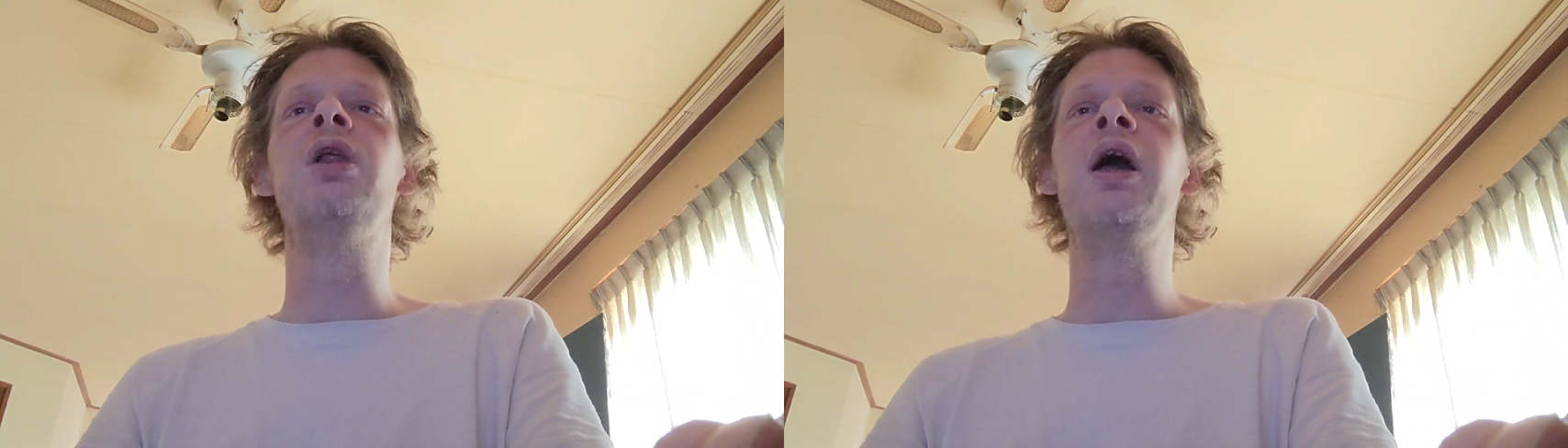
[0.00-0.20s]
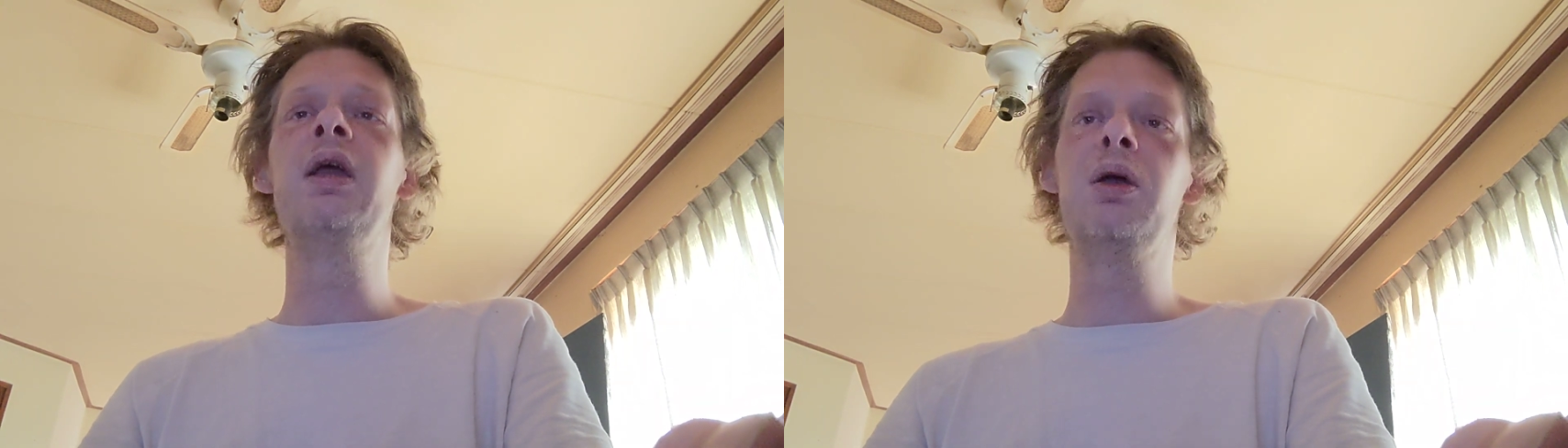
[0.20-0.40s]

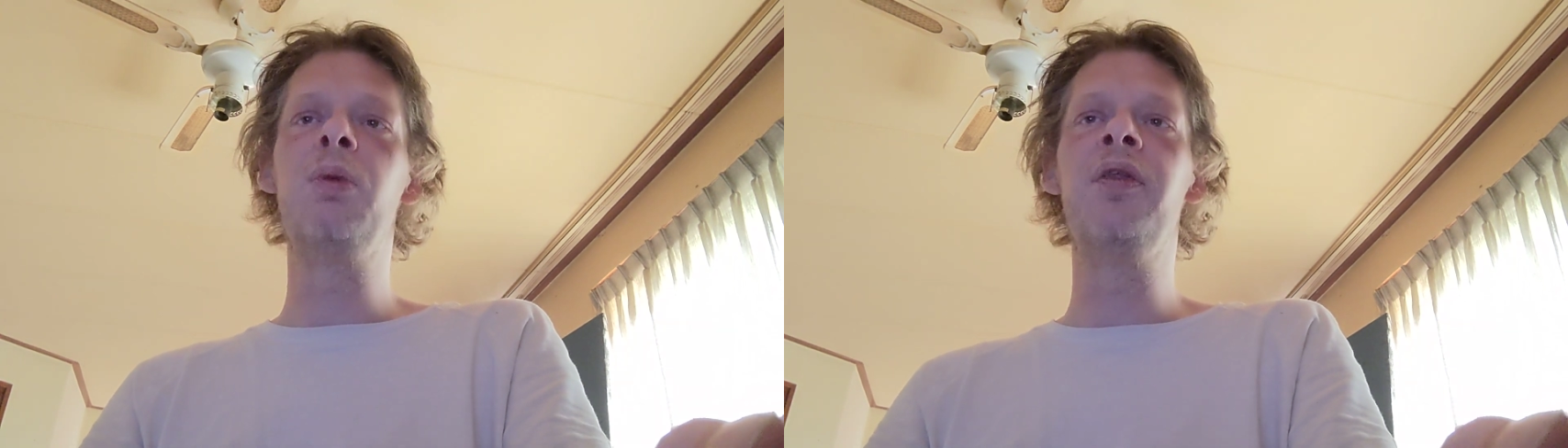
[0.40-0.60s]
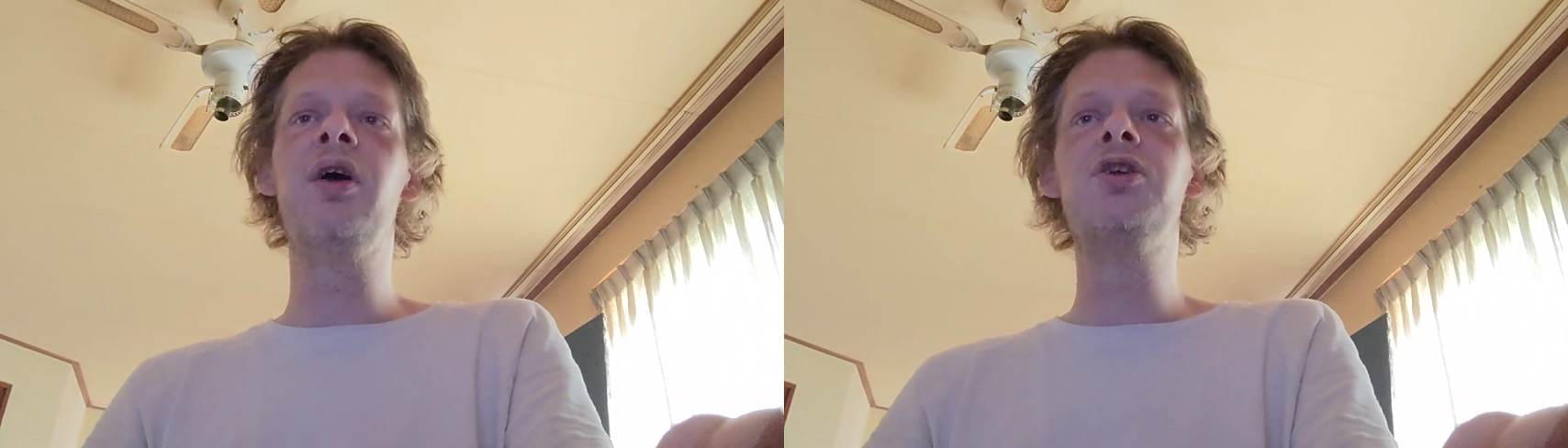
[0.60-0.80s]
like
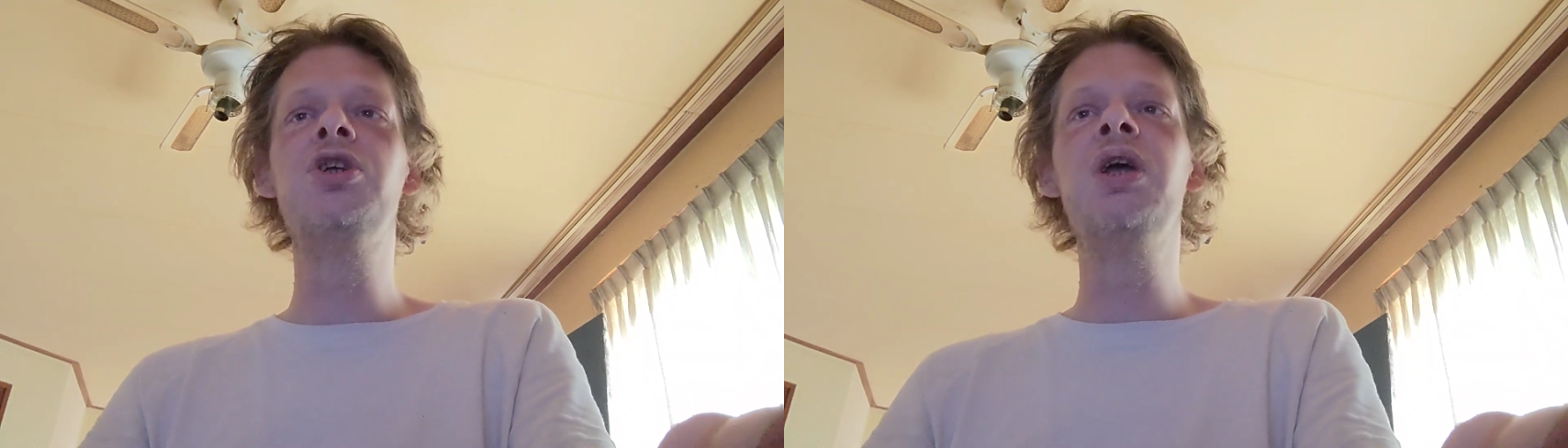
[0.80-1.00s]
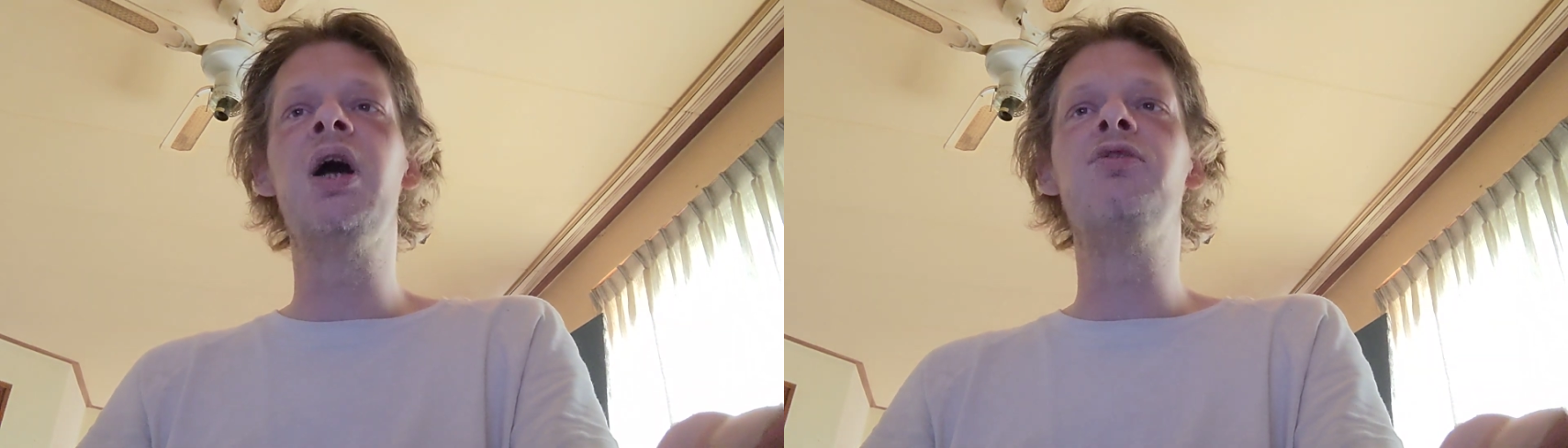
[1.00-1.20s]
Mantak
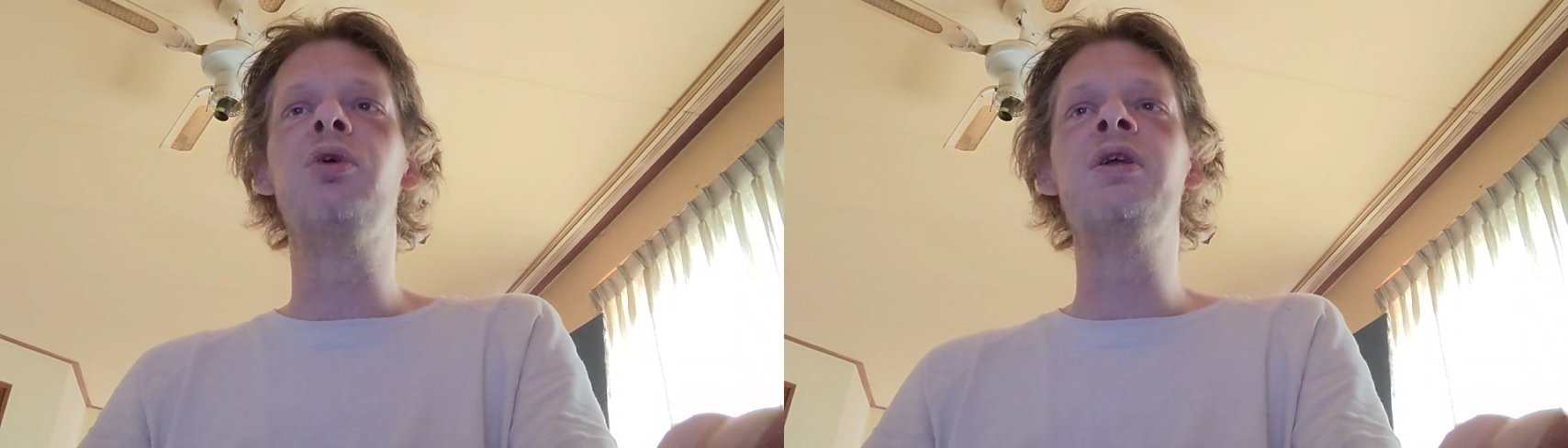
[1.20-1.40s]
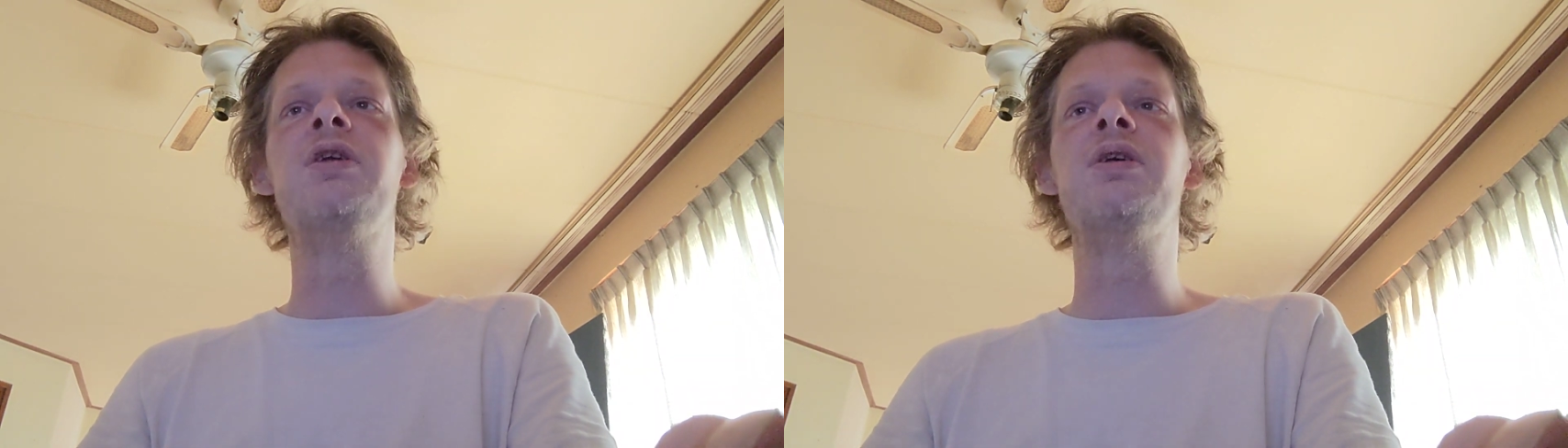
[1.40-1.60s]
Chia, for
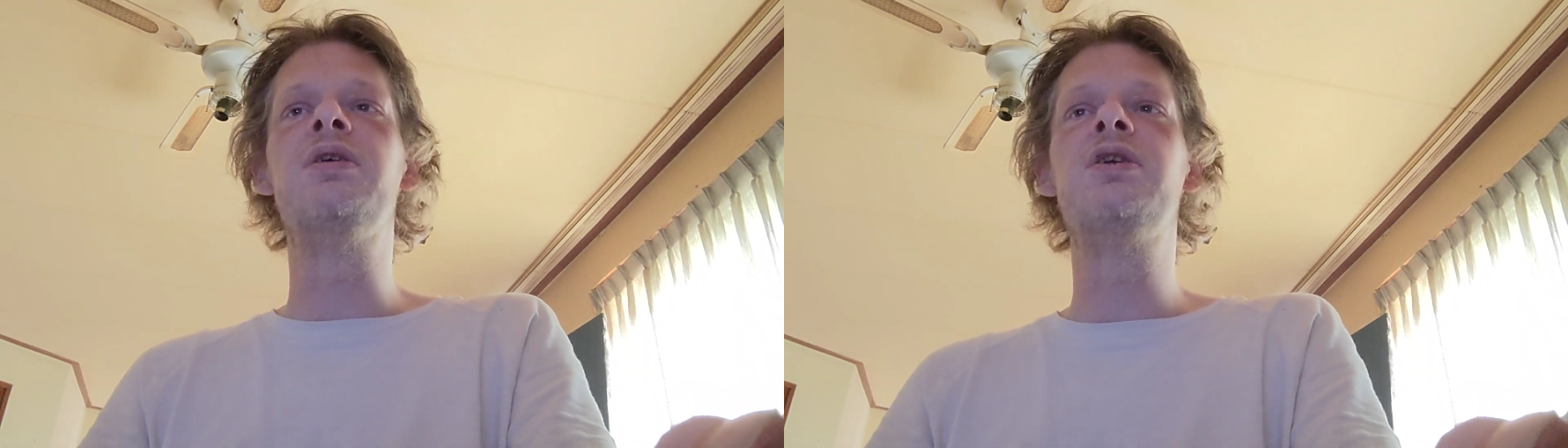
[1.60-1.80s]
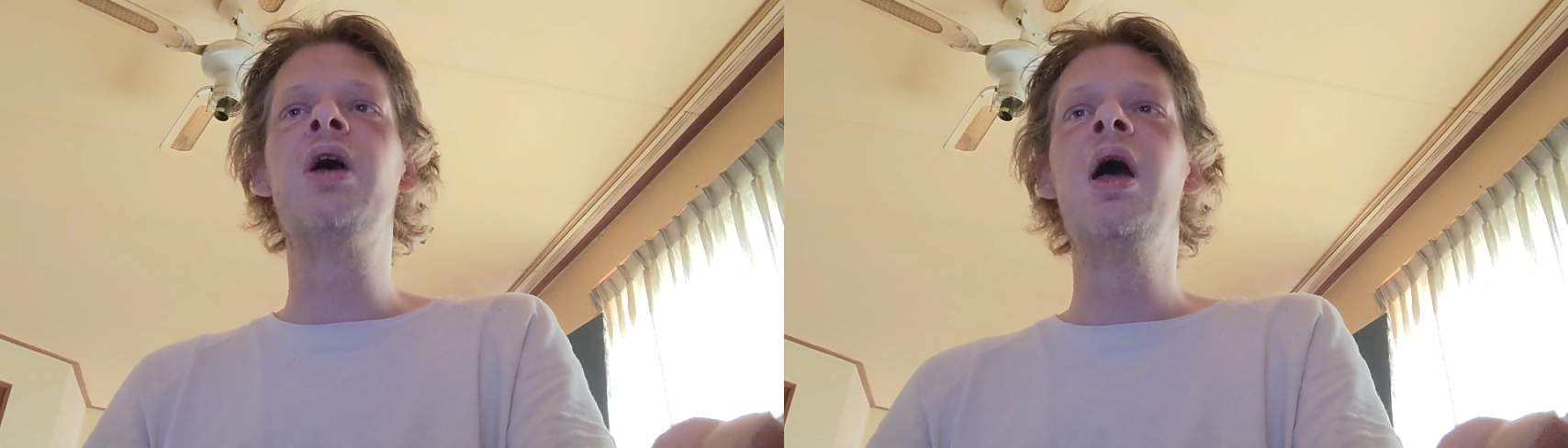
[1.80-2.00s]

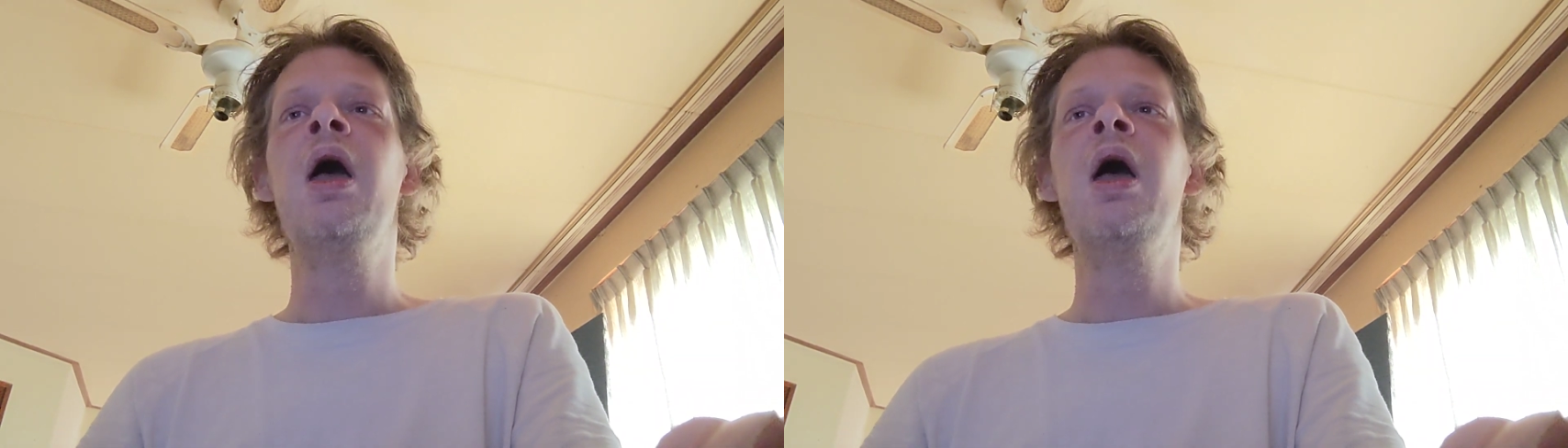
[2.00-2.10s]
instance.